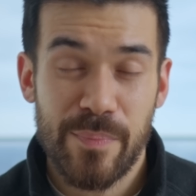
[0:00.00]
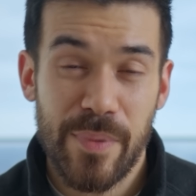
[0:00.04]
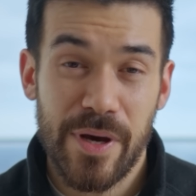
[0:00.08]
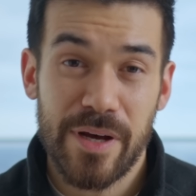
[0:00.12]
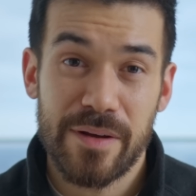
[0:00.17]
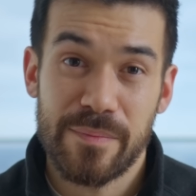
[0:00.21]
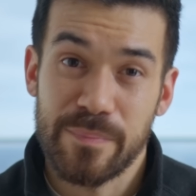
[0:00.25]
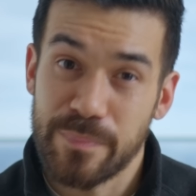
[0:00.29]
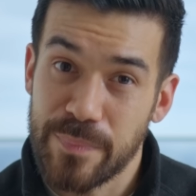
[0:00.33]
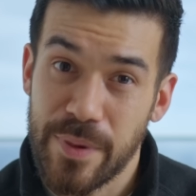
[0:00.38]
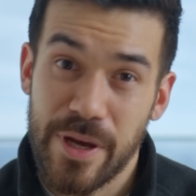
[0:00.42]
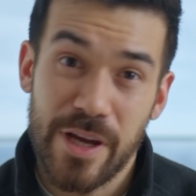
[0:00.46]

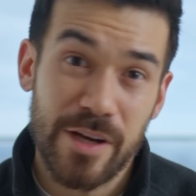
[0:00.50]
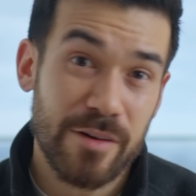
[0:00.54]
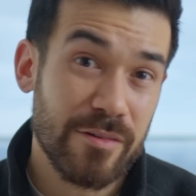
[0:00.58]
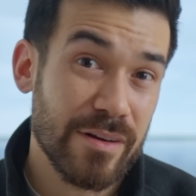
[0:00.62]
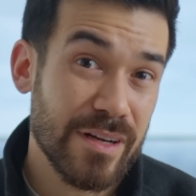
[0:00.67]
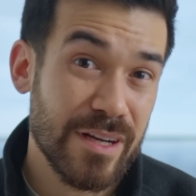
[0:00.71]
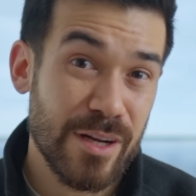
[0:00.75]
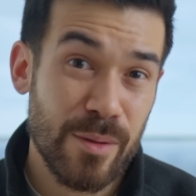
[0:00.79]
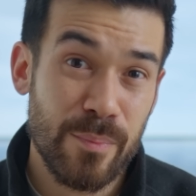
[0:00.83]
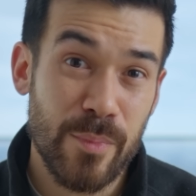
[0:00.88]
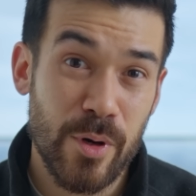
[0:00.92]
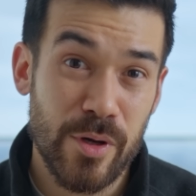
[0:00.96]
but Berger
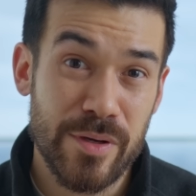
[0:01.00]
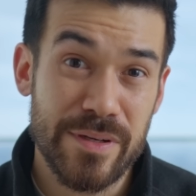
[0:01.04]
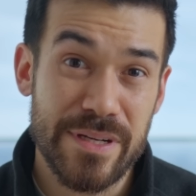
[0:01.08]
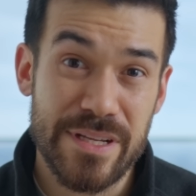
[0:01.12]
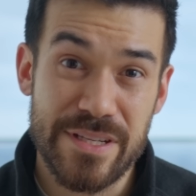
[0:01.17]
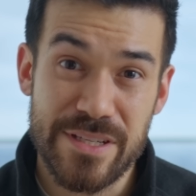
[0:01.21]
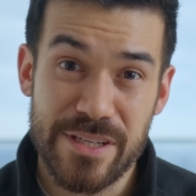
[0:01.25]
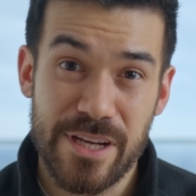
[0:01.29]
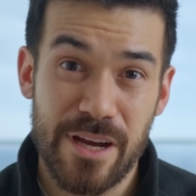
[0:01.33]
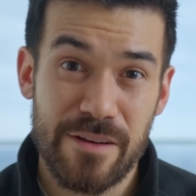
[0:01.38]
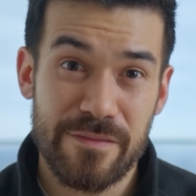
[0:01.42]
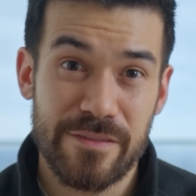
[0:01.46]
and Lamont
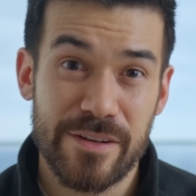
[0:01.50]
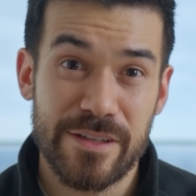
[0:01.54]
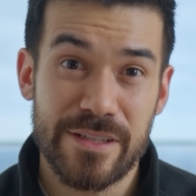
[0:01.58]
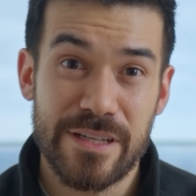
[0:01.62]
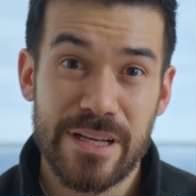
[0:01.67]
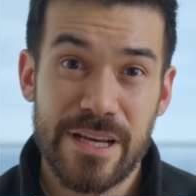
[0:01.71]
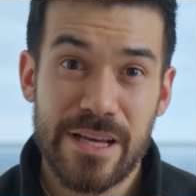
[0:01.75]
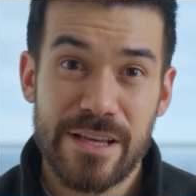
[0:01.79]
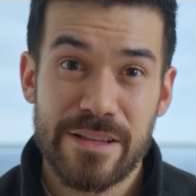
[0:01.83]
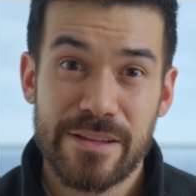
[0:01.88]
discovered